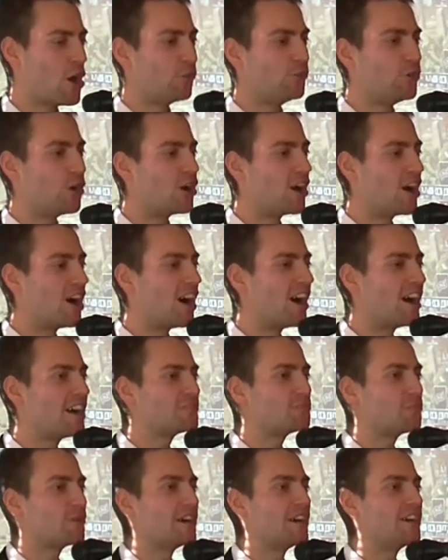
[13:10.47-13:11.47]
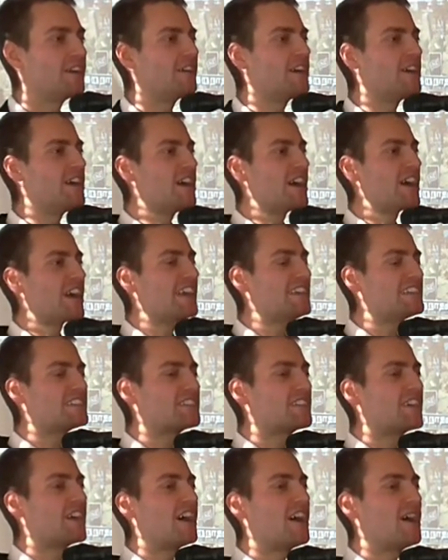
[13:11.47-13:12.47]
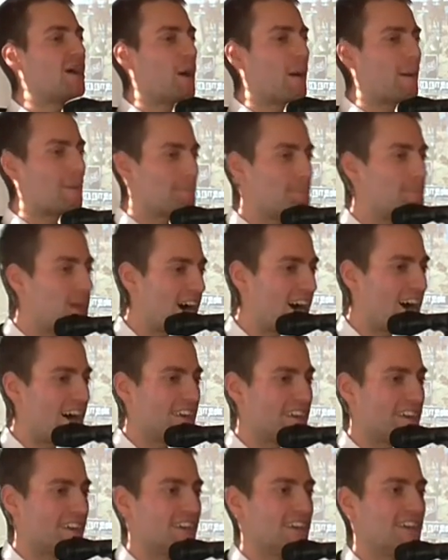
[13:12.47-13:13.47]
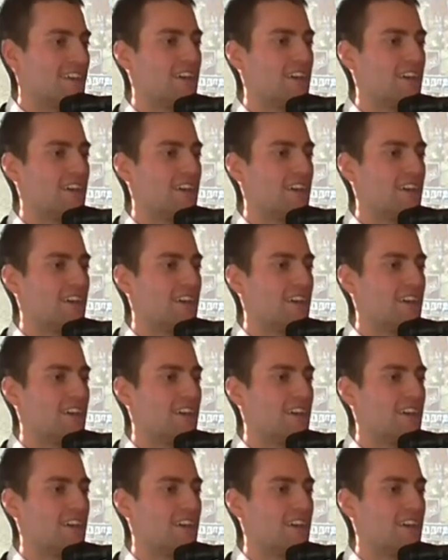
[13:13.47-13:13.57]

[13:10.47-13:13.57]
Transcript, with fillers: The hardware is the body.